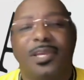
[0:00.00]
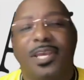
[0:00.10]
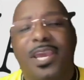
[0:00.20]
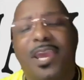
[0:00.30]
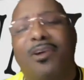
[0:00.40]

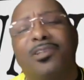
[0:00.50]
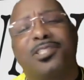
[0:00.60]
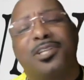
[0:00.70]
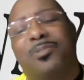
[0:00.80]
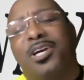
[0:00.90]
here are
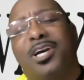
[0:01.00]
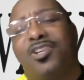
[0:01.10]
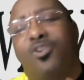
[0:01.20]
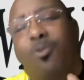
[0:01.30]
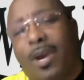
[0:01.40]
some
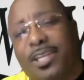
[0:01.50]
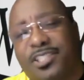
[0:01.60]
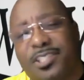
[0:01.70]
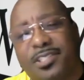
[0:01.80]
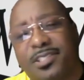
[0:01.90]
good
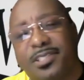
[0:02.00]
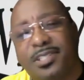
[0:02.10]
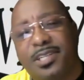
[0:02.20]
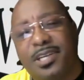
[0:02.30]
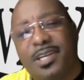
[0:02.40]
questions
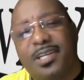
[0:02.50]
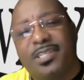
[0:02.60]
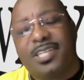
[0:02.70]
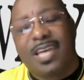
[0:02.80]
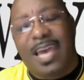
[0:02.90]

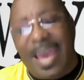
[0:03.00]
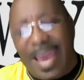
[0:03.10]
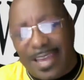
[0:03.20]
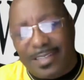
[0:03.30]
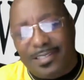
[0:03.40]
to
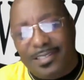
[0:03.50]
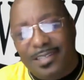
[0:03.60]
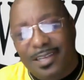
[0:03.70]
ask